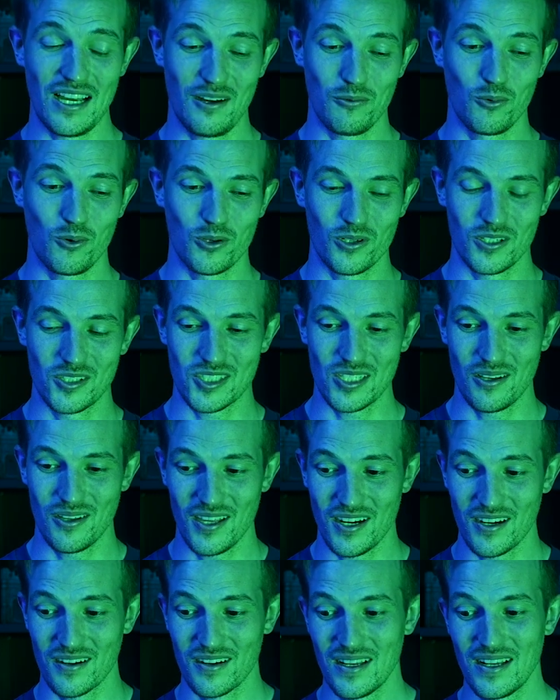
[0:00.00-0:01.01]
Warriors out
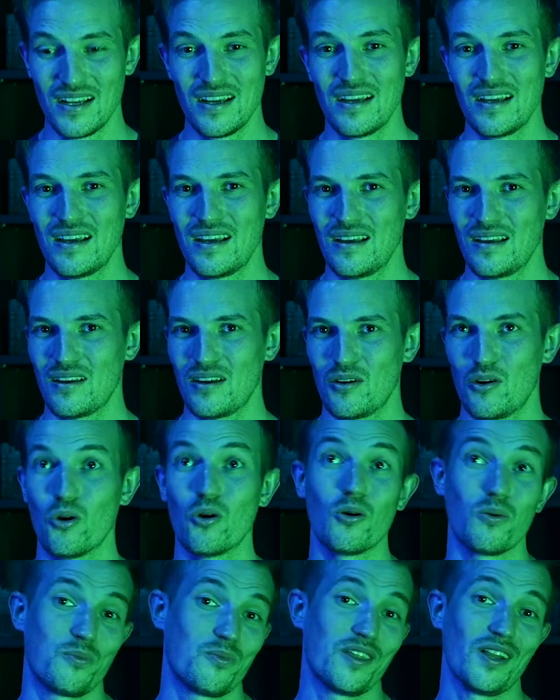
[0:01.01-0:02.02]
there.
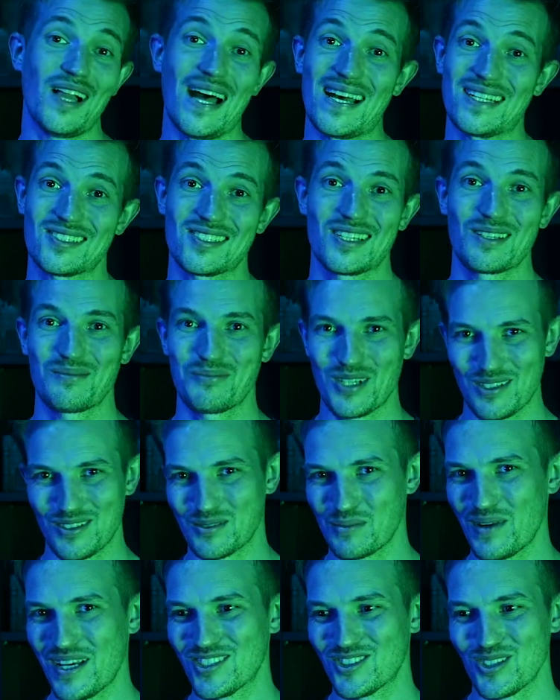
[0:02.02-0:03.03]
Oh, the last thing, as
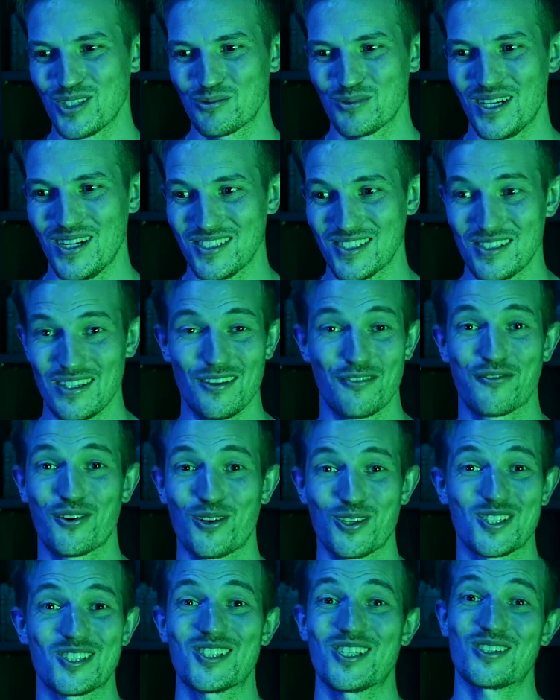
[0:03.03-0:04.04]
I mentioned as well, is of
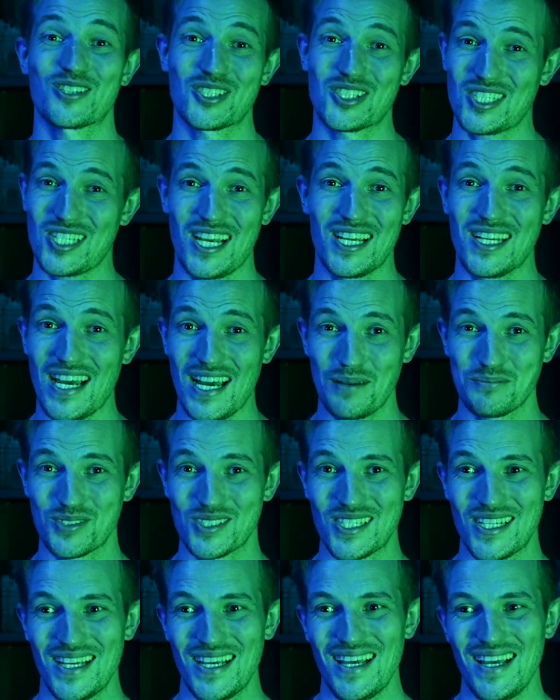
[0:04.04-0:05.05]
course they're
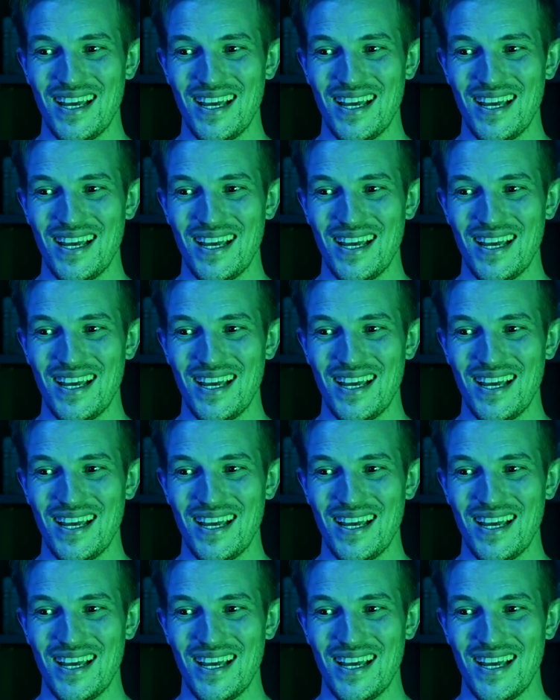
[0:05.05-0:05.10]
synapse.